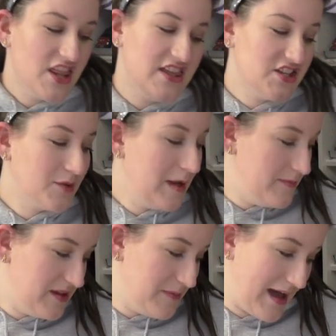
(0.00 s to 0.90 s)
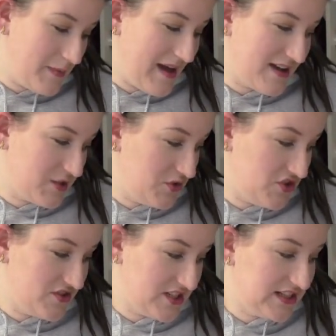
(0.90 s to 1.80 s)
These are my big backpacks,
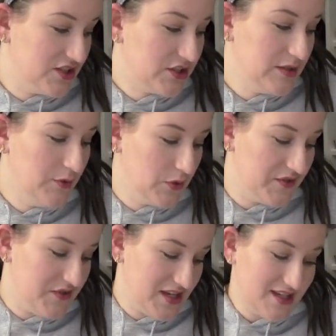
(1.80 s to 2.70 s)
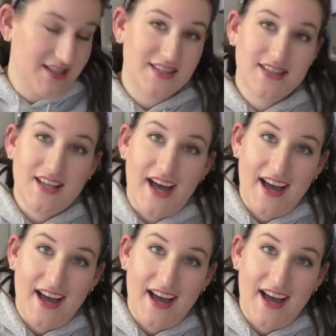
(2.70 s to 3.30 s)
which there's clearly more of these.